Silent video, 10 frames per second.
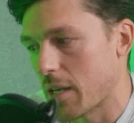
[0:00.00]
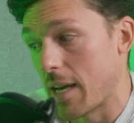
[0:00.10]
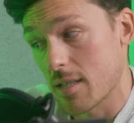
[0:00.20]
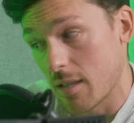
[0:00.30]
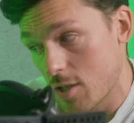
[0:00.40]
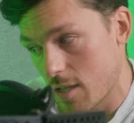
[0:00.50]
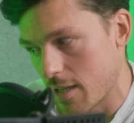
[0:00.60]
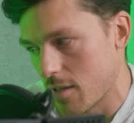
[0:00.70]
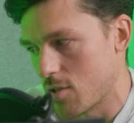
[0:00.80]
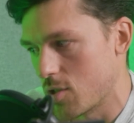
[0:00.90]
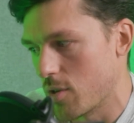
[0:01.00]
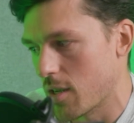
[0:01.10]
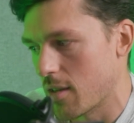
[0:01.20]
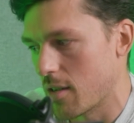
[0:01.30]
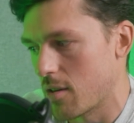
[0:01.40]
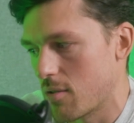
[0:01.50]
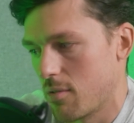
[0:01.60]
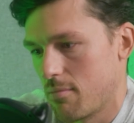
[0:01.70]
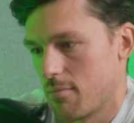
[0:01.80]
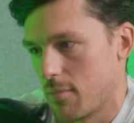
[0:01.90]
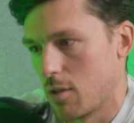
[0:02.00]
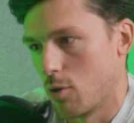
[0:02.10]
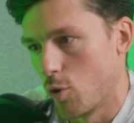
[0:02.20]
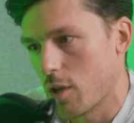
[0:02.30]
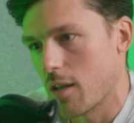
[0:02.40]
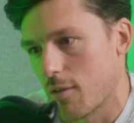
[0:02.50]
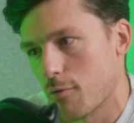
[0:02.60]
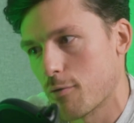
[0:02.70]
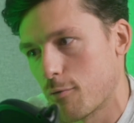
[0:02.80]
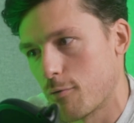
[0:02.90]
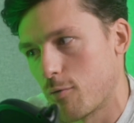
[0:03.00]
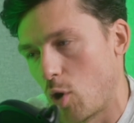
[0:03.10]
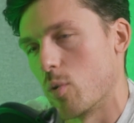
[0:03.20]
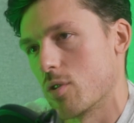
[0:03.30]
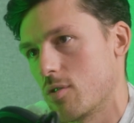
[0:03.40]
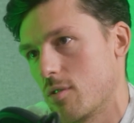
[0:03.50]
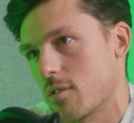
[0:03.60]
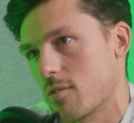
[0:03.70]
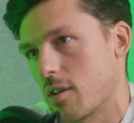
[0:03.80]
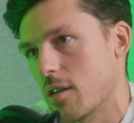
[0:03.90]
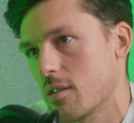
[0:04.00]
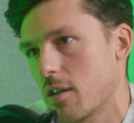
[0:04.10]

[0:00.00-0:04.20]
as the legislator is doing, and they are looking forward to this, right?